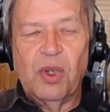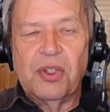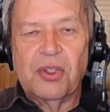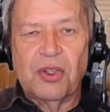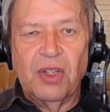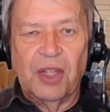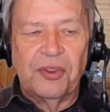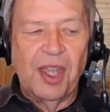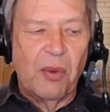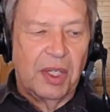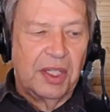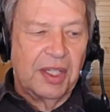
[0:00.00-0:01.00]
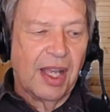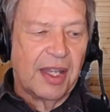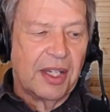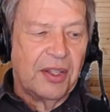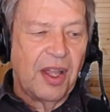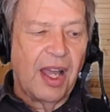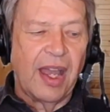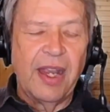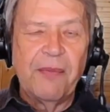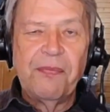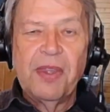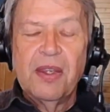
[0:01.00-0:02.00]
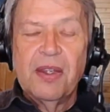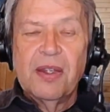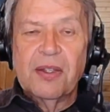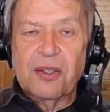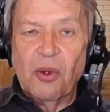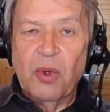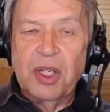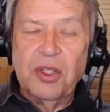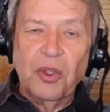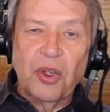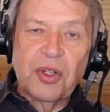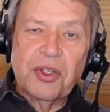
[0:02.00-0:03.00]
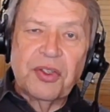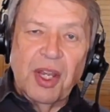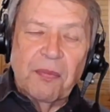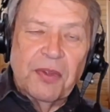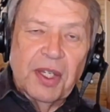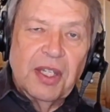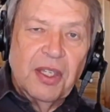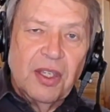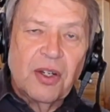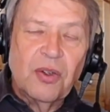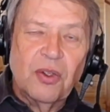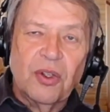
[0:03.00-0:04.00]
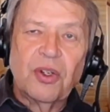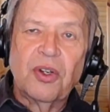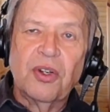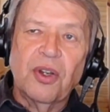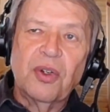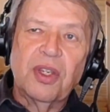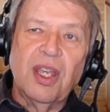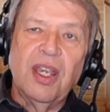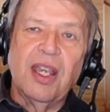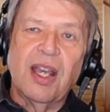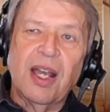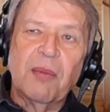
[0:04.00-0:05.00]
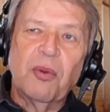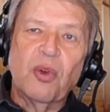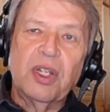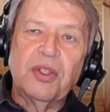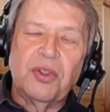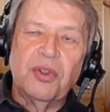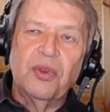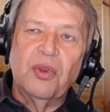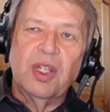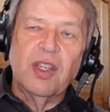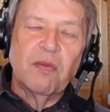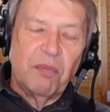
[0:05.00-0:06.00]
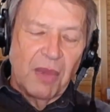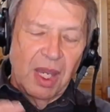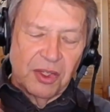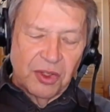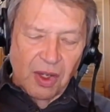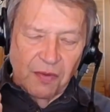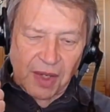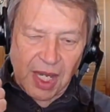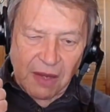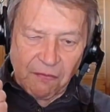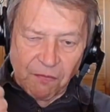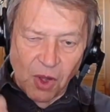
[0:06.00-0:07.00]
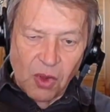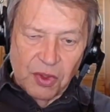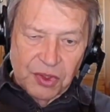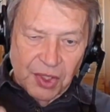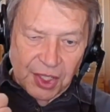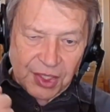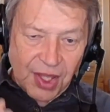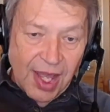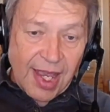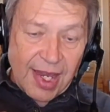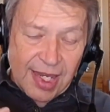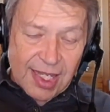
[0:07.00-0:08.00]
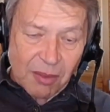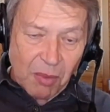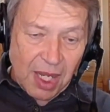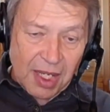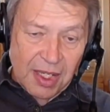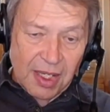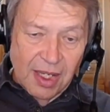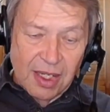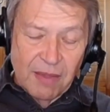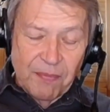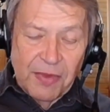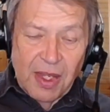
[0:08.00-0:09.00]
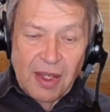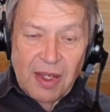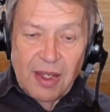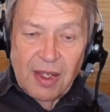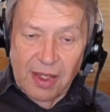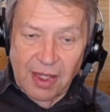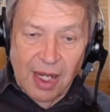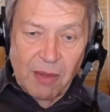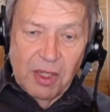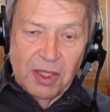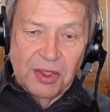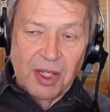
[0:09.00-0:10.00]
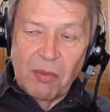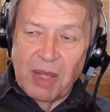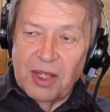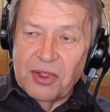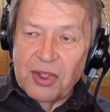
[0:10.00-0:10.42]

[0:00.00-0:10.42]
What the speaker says: So when you learn something, you don't learn, okay, I'm going to give myself a false lie in my head, and I'm going to tell myself, well, if it doesn't kill me,